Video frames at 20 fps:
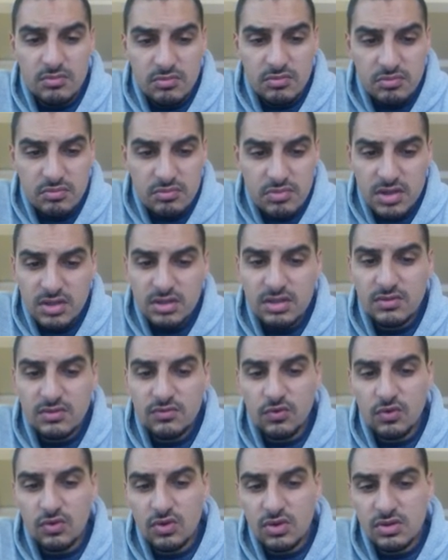But
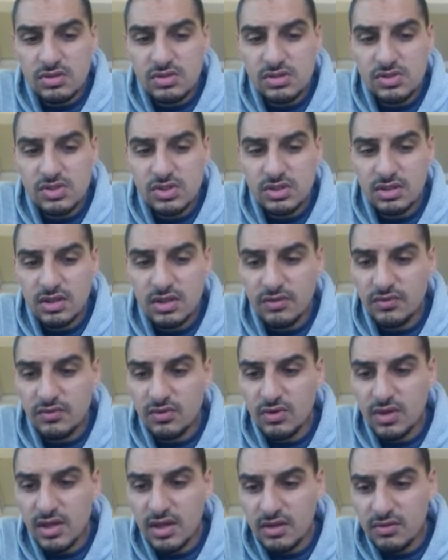for oxygen, if you
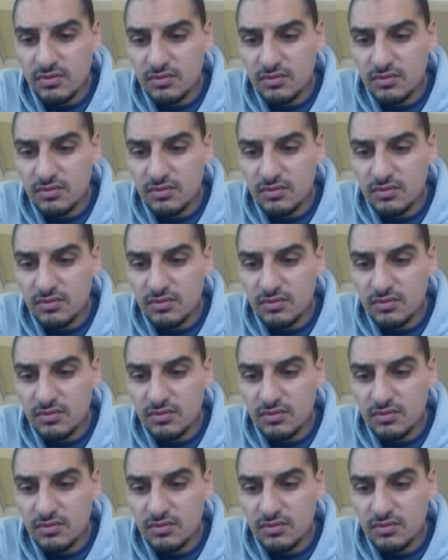have